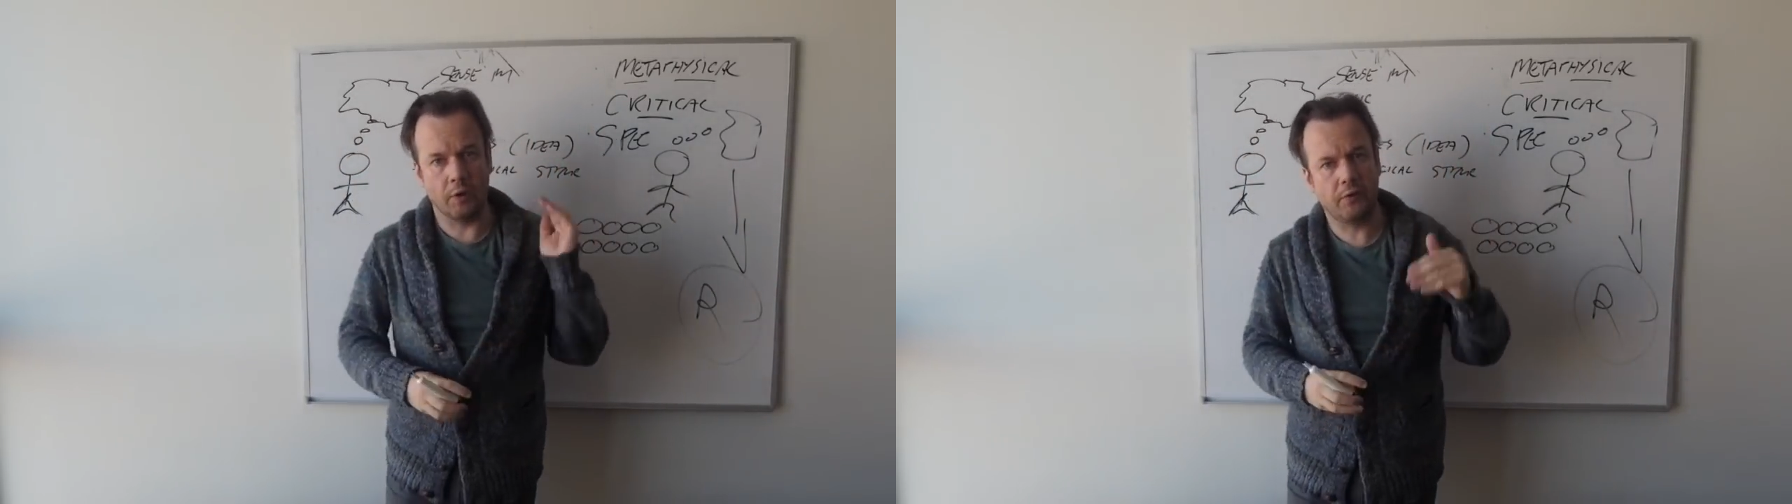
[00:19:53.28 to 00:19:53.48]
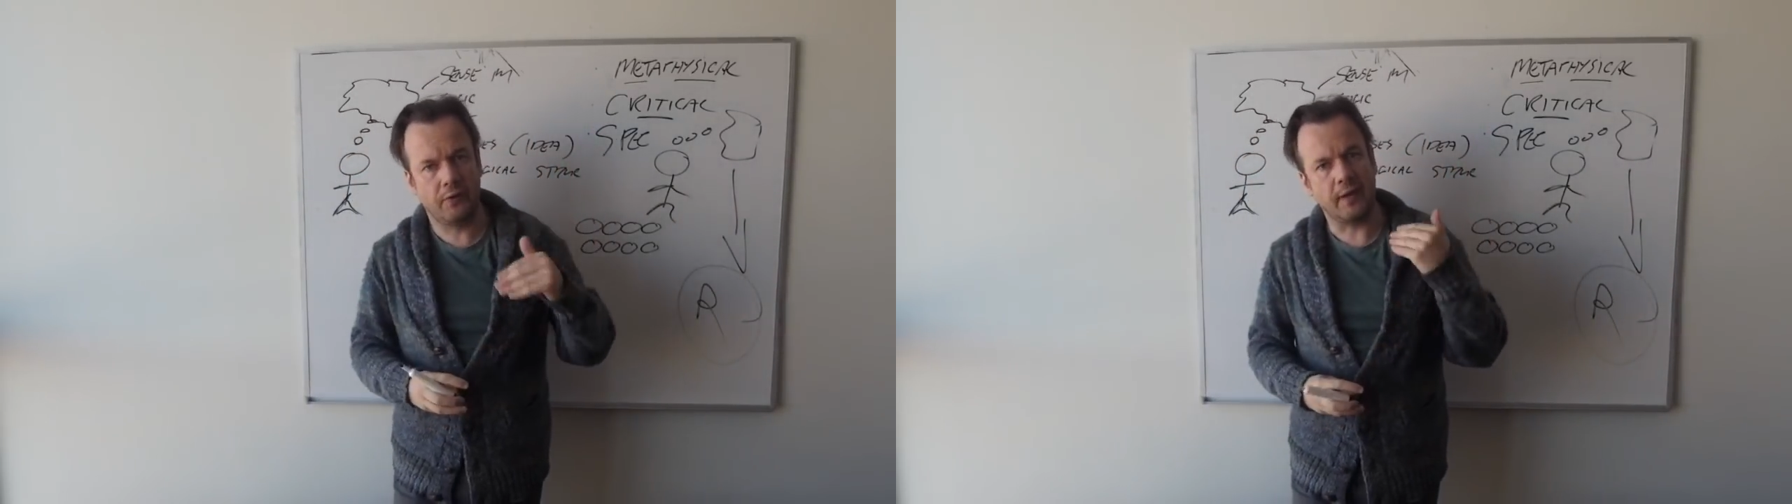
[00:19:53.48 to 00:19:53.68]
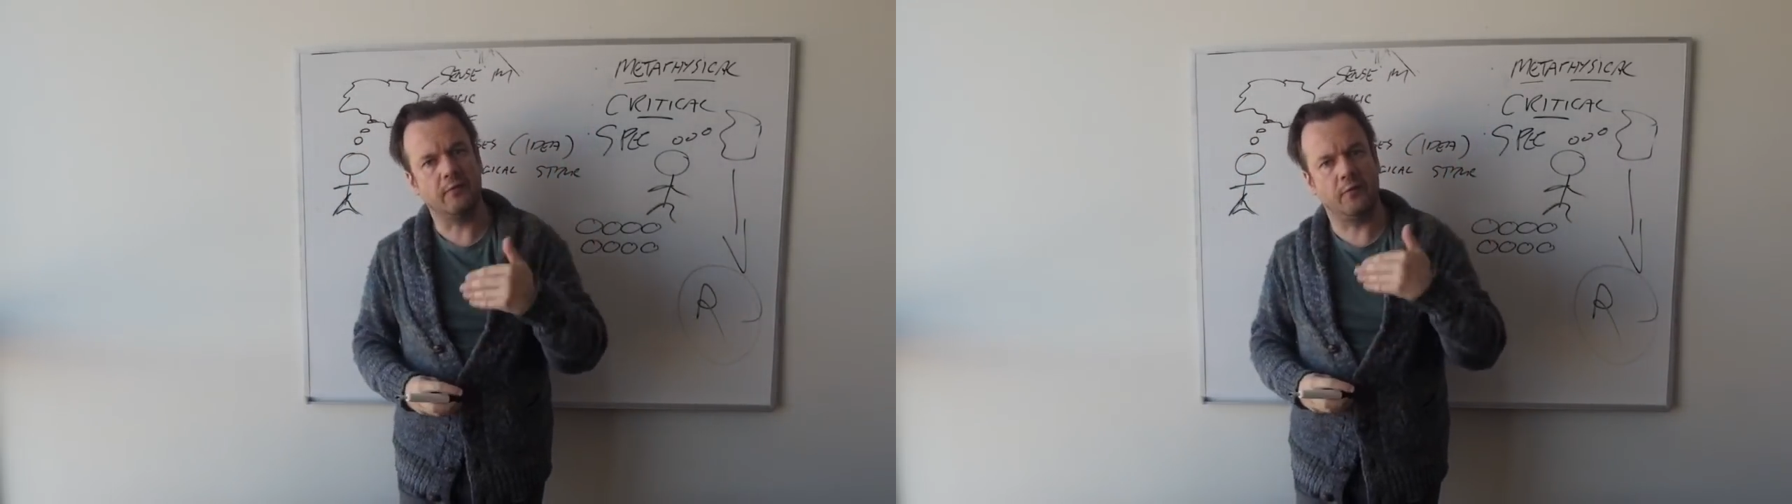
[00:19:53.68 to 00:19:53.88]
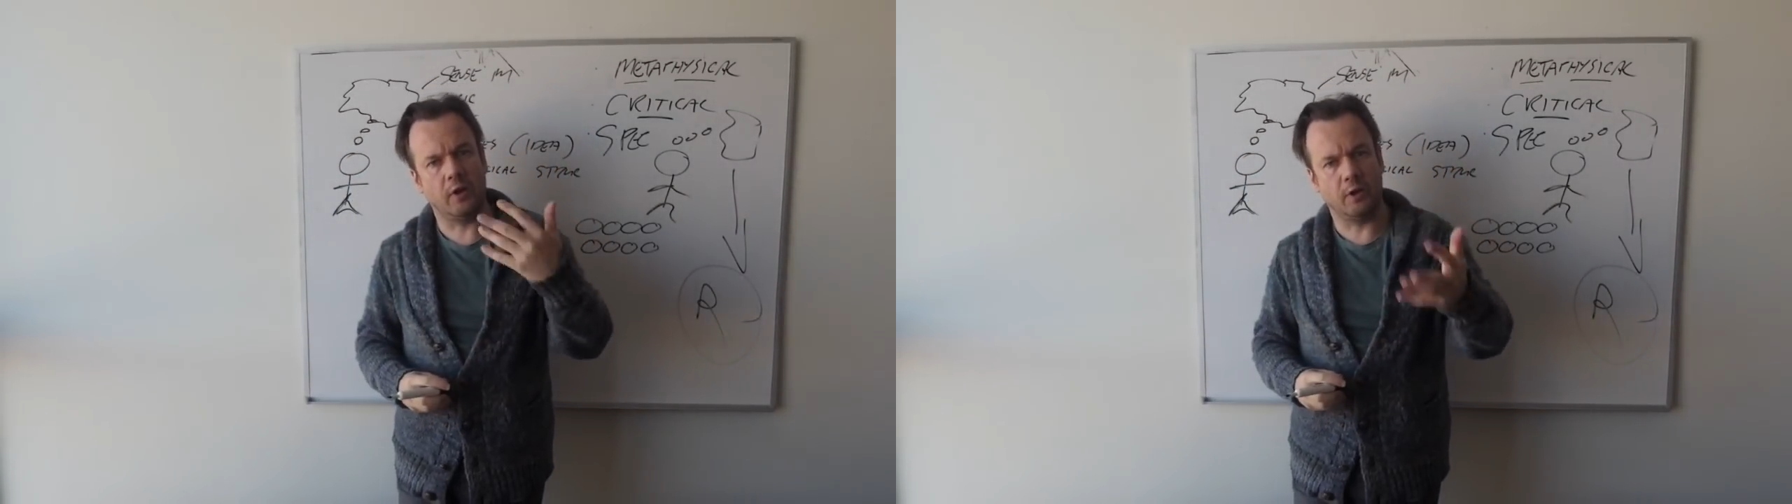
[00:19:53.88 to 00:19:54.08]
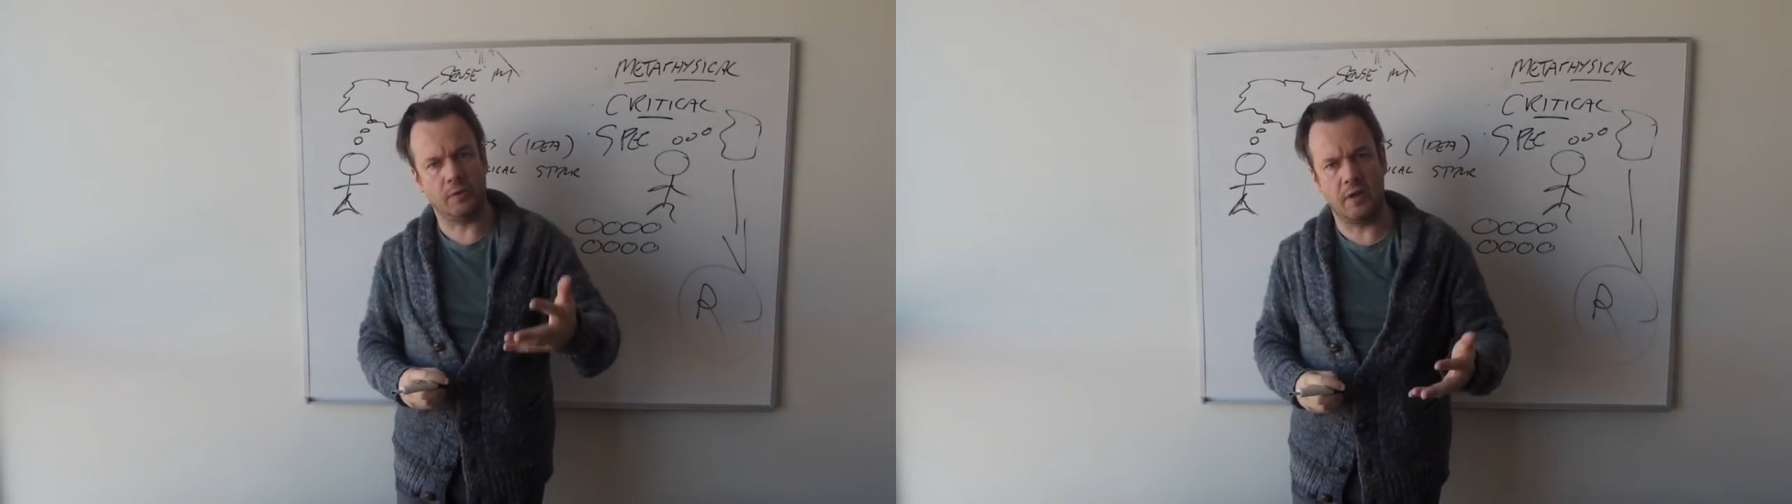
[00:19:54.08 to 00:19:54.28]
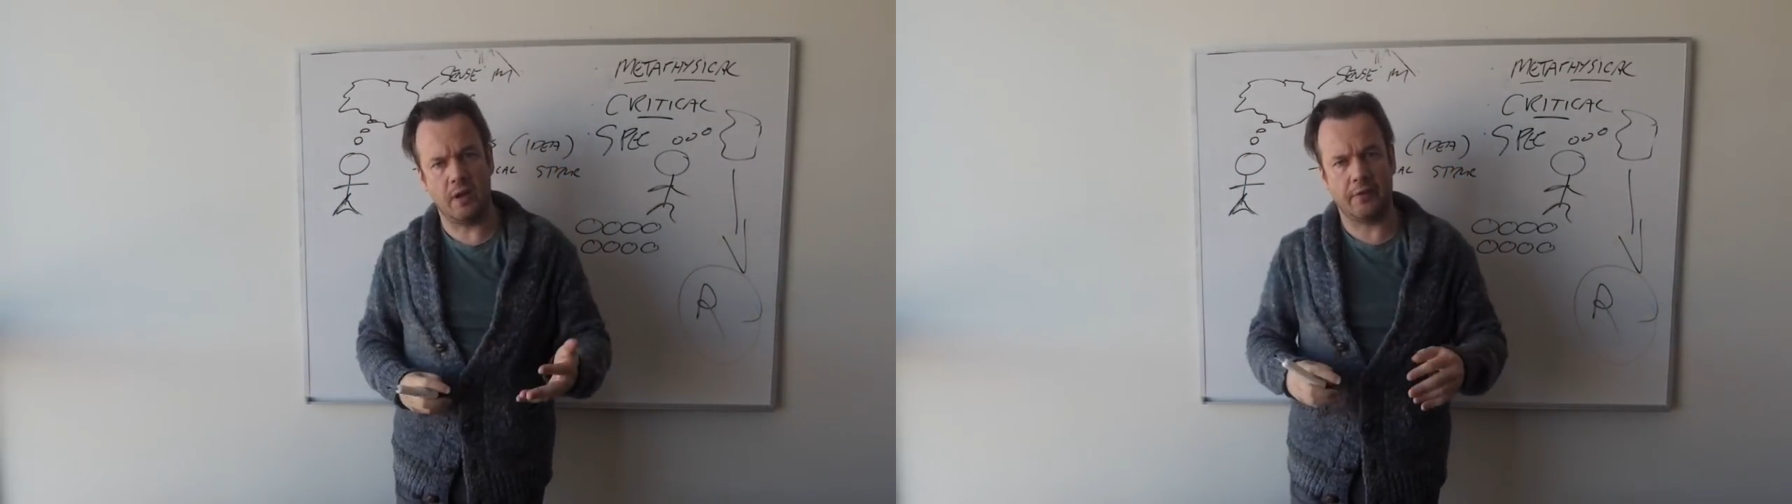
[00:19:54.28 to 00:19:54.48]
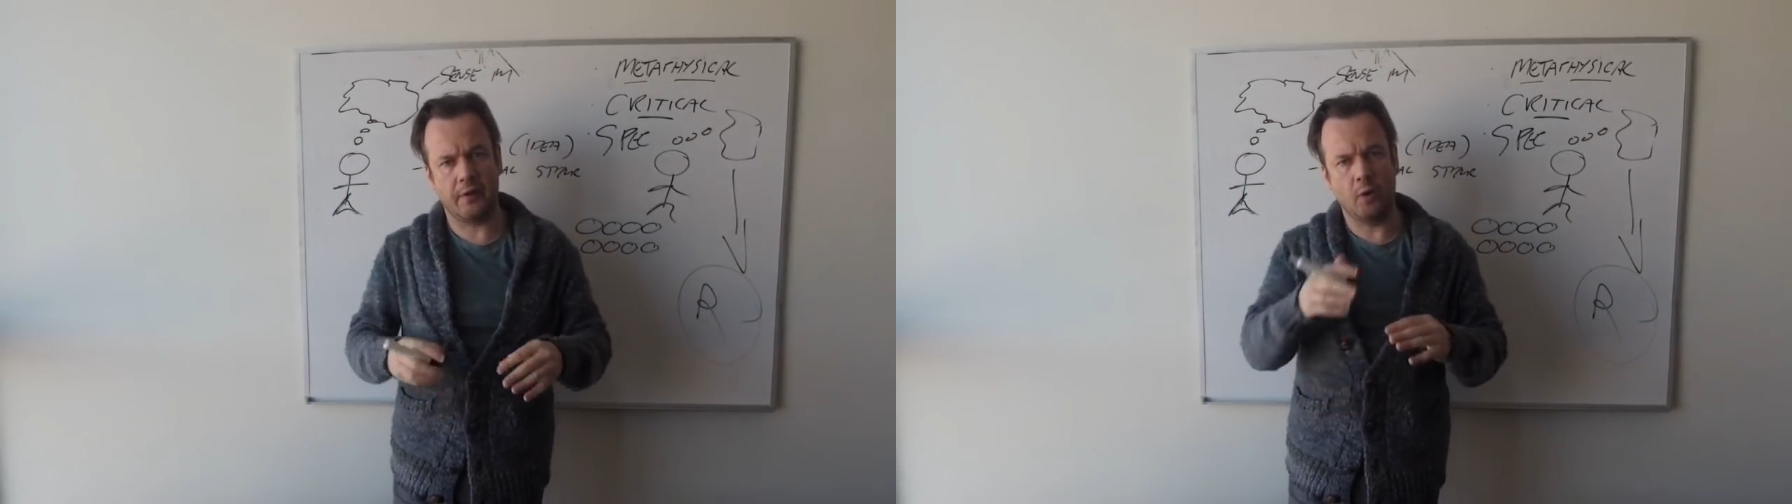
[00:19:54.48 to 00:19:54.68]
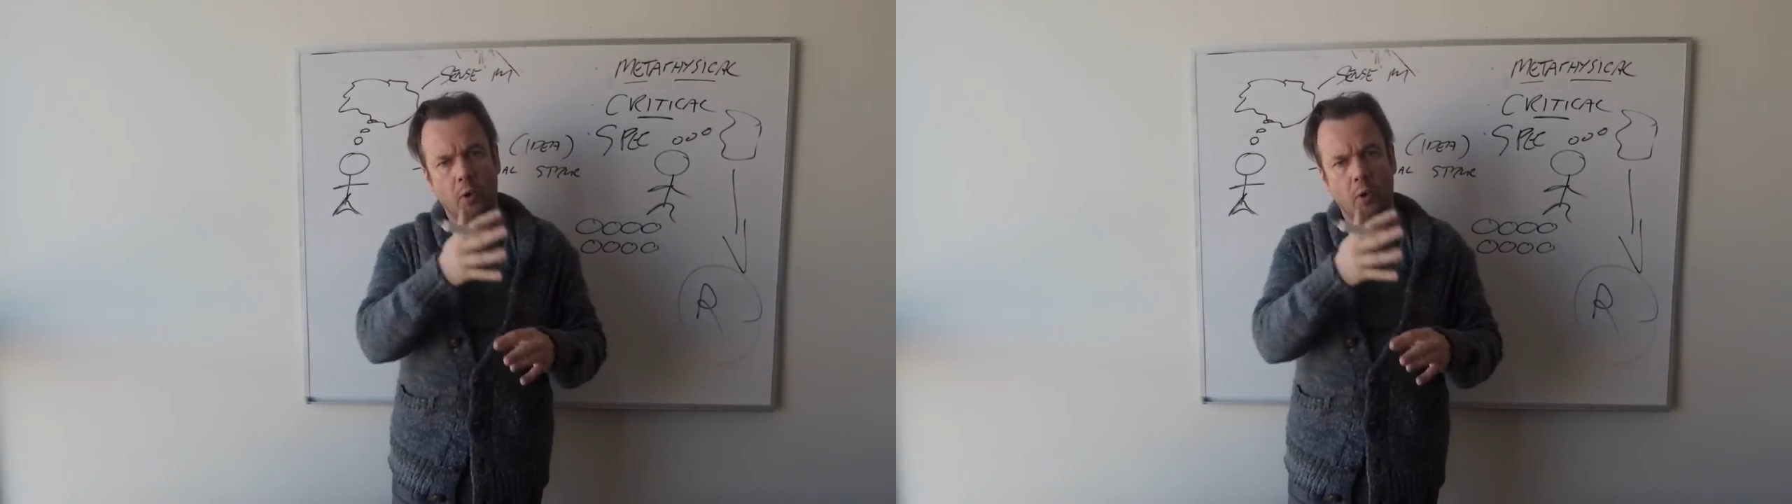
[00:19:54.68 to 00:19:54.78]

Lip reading: One thing follows another,